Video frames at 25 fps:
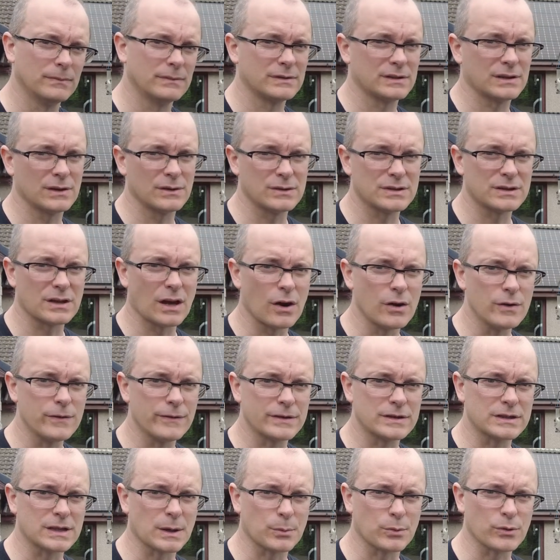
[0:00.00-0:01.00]
So it's
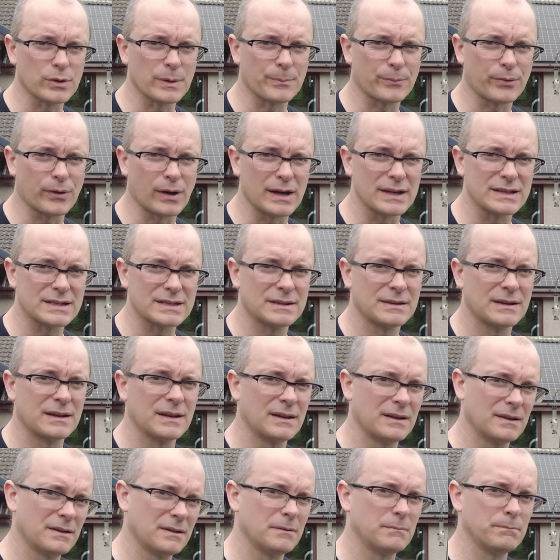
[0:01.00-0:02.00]
over double the price,
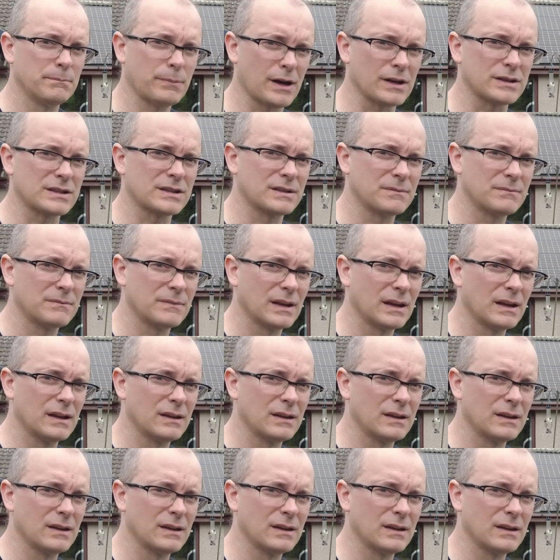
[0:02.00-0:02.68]
but